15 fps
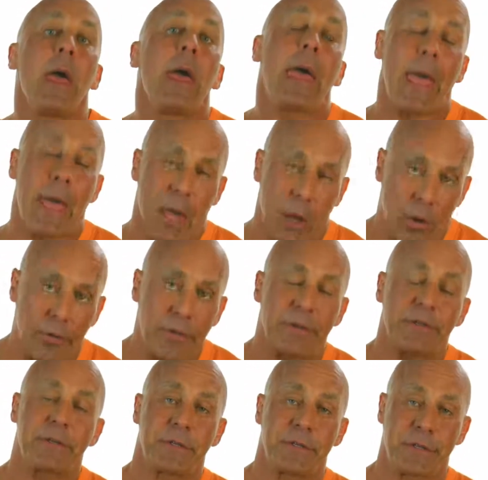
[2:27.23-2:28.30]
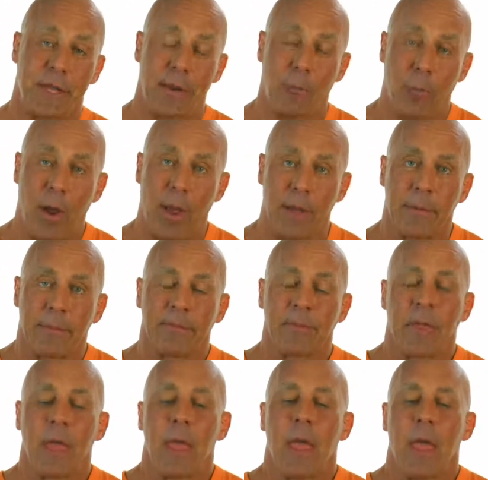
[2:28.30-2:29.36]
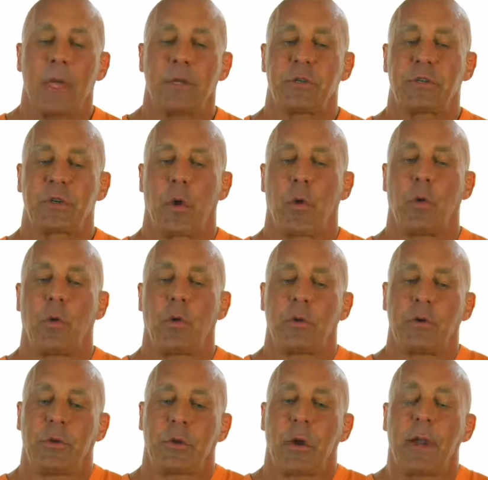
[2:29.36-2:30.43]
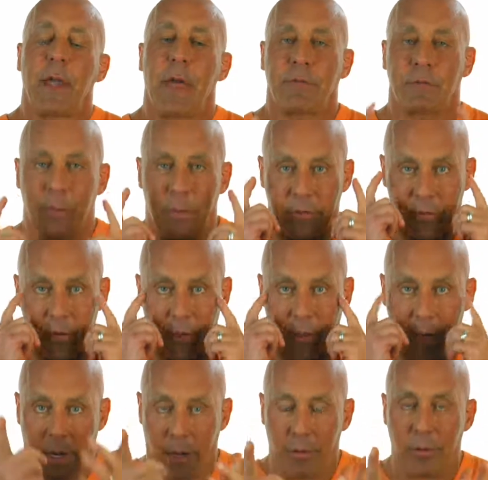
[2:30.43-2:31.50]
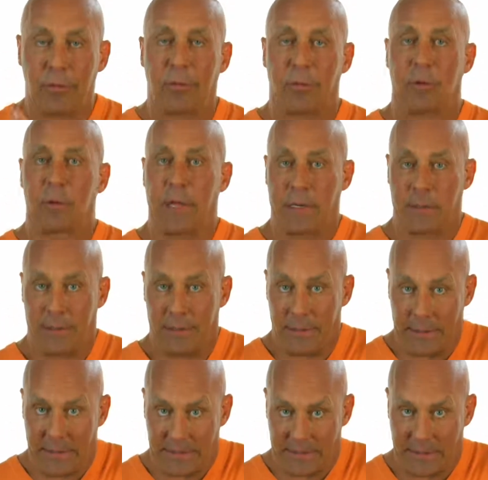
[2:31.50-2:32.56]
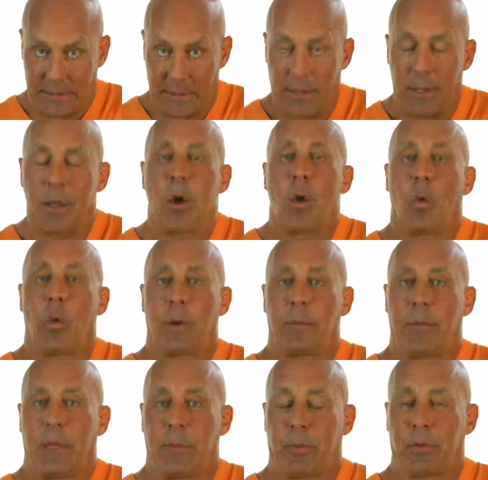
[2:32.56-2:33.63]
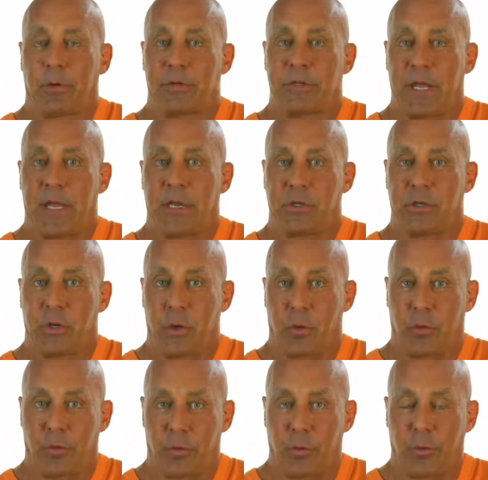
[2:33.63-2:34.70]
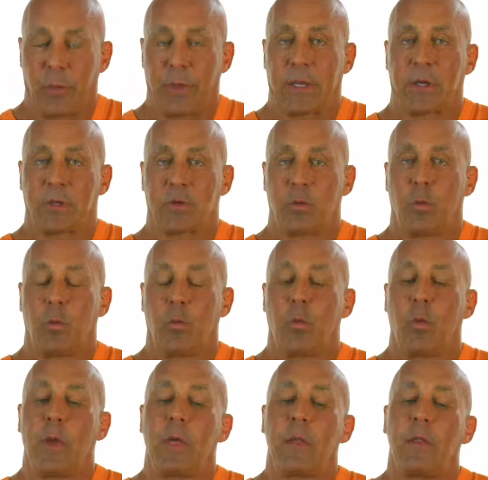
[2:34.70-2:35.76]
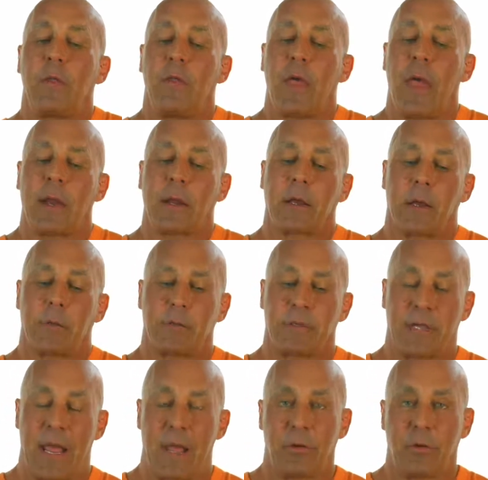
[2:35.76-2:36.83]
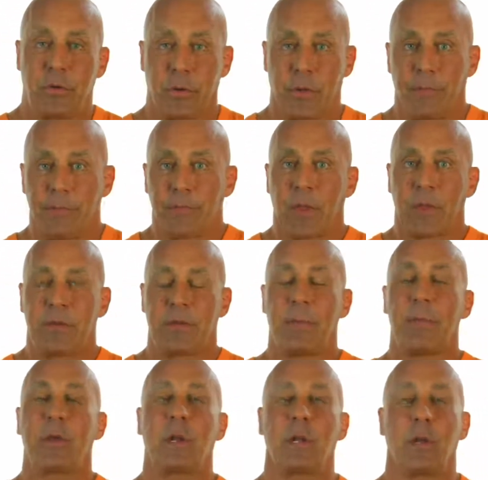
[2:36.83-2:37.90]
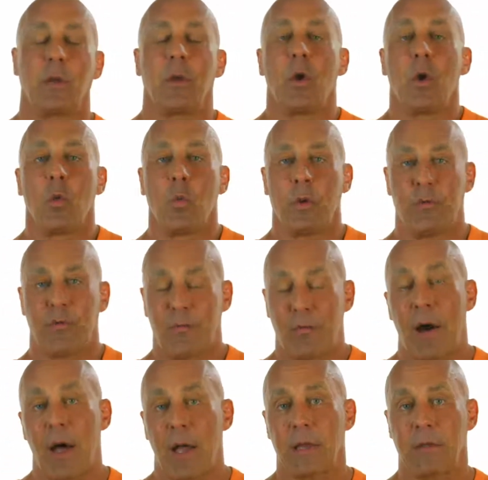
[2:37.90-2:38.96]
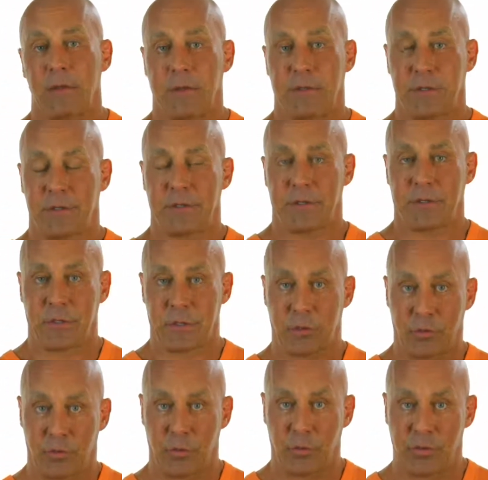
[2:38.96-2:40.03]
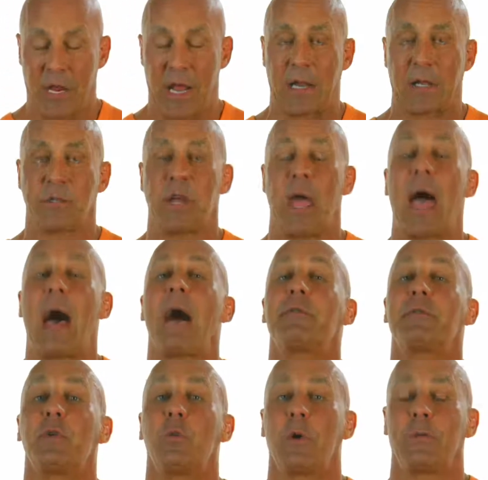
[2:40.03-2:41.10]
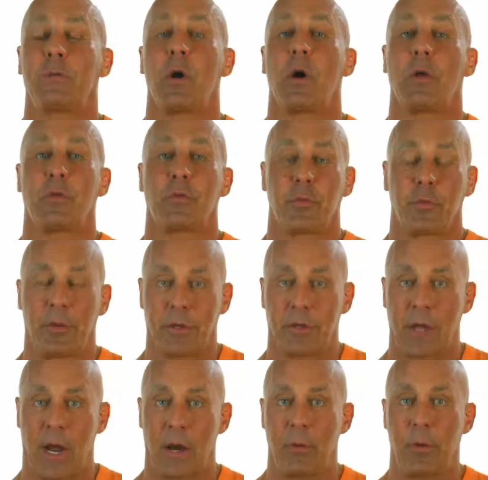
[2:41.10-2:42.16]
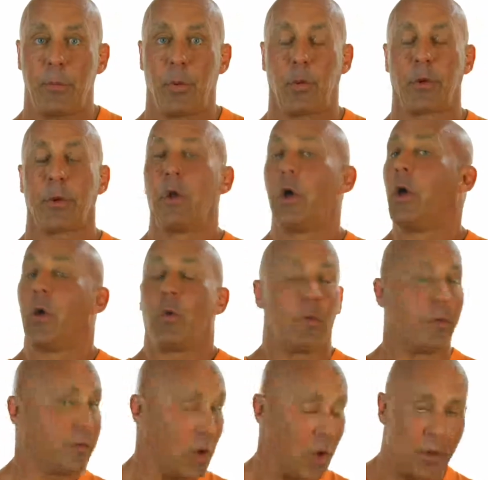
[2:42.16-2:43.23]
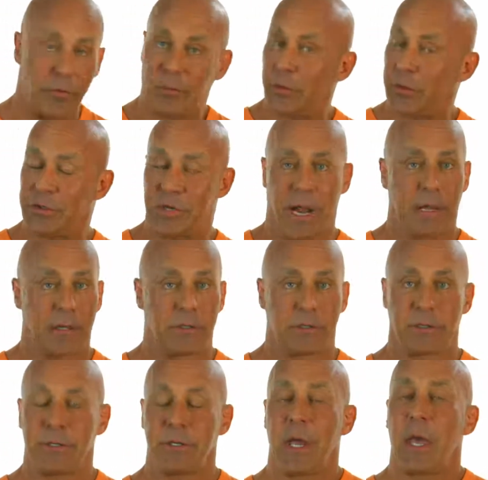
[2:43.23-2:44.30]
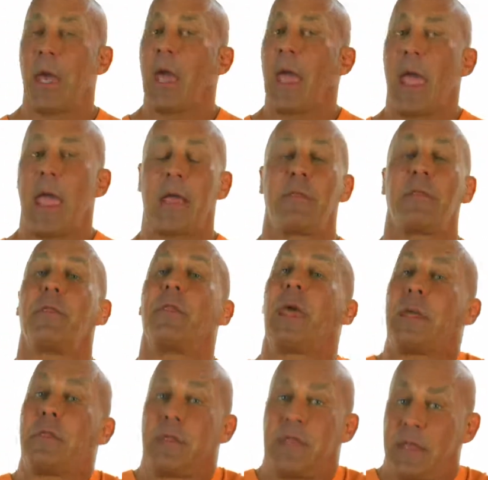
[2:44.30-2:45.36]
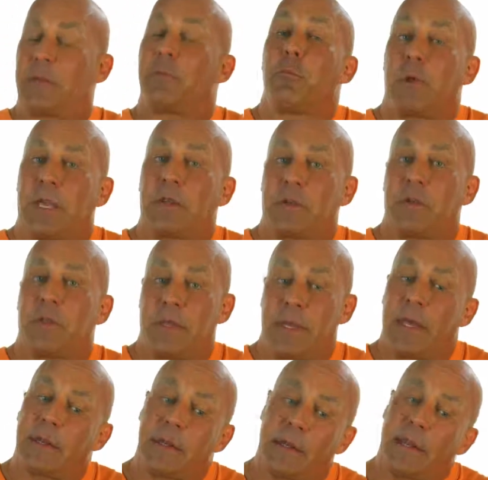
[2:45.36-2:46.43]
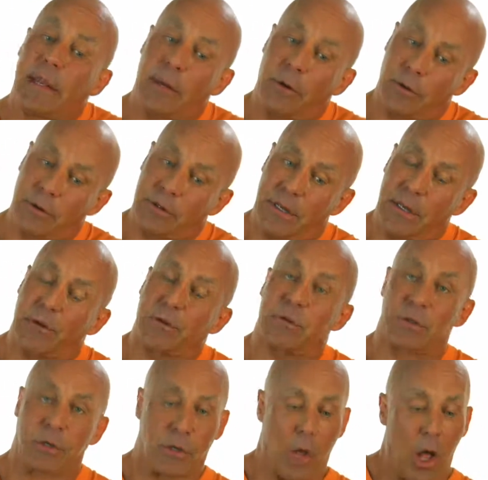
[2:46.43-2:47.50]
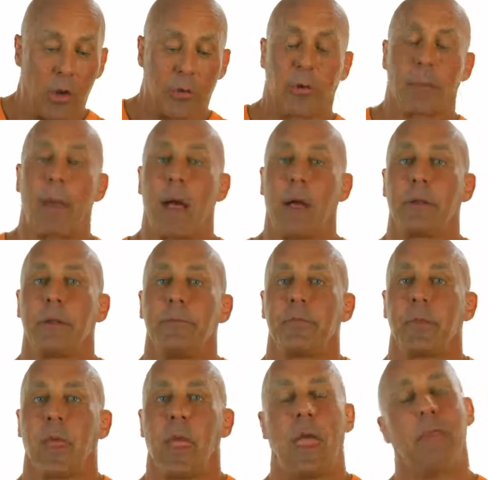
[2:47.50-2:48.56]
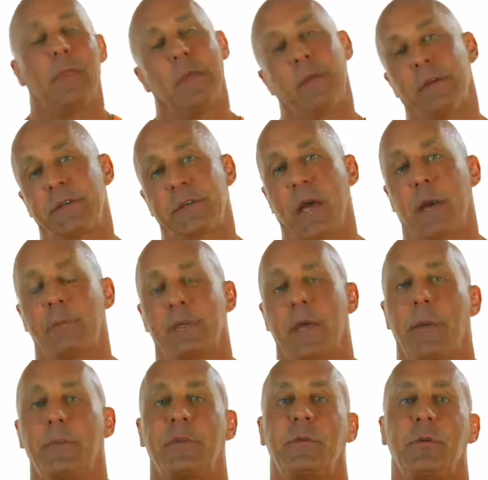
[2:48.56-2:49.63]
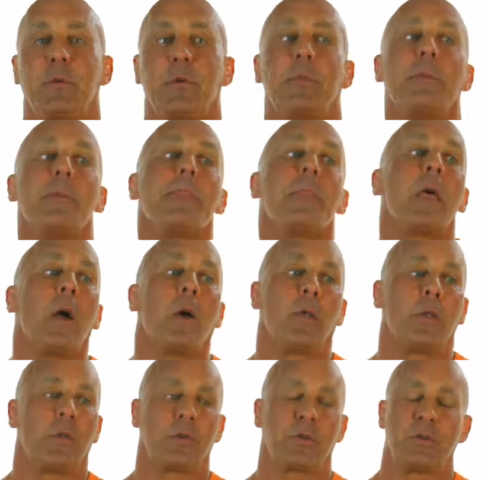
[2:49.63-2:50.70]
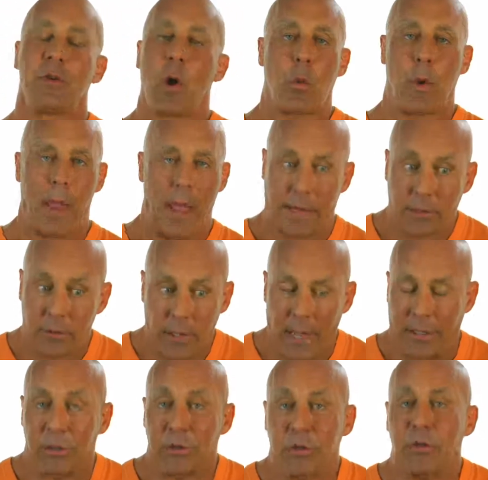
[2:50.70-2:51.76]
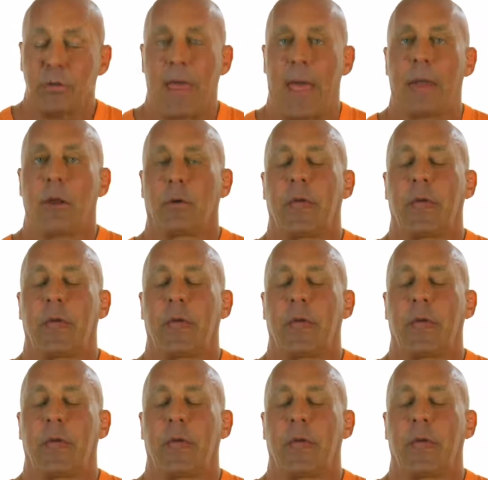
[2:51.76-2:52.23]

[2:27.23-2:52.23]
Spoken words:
Health is the same way. And so you're going to have to be very careful and listen what people are saying as you go through, because when that comes down to it, typically we find that this is the true challenge after we've gone through the entire report, we've gone through the challenges, and then we get to the end, and here's the dollar amount, and then this comes up to, there's no way I can do that.